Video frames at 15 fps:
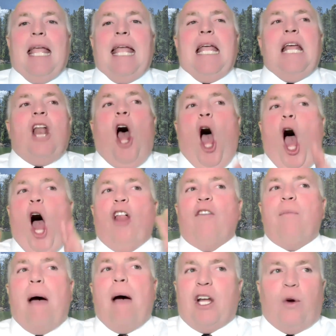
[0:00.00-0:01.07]
In all
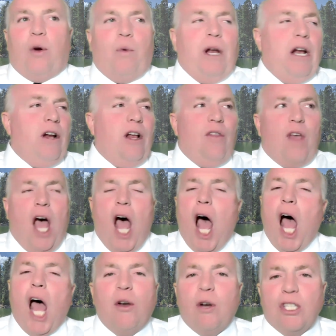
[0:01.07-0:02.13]
of my career, in the
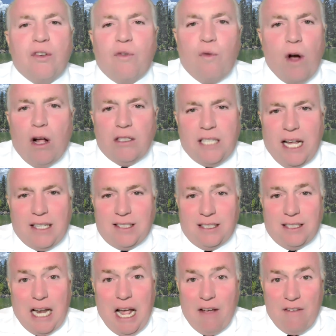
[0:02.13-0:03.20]
hundreds of well tests
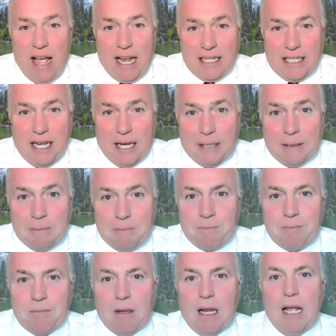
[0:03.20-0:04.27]
that I've had done,
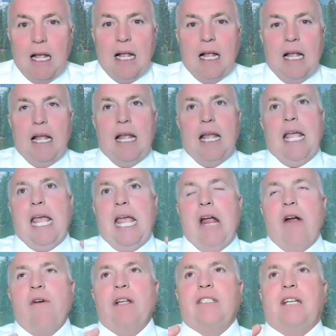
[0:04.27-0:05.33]

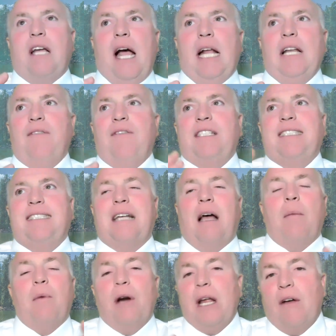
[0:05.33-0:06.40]
here is kind of a
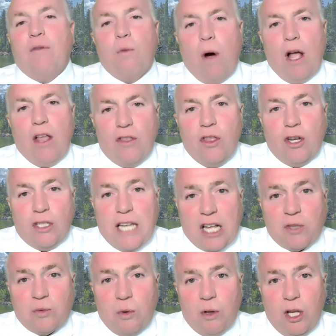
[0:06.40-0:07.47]
summary of what the
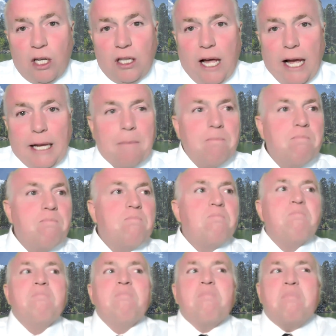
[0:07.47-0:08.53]
test will look like.
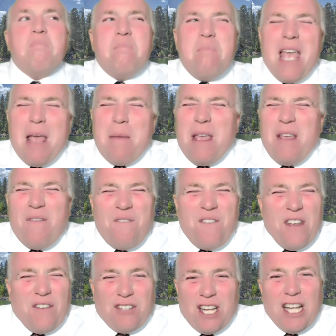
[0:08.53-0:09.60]
Maybe
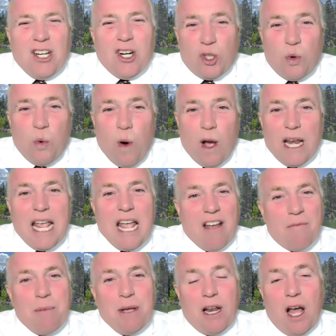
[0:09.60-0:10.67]
15 or 20
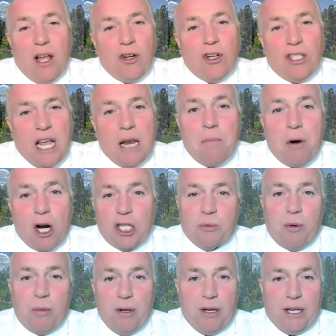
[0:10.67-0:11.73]
have been under 10 parts
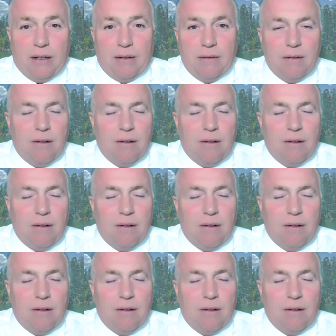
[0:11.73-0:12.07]
per billion.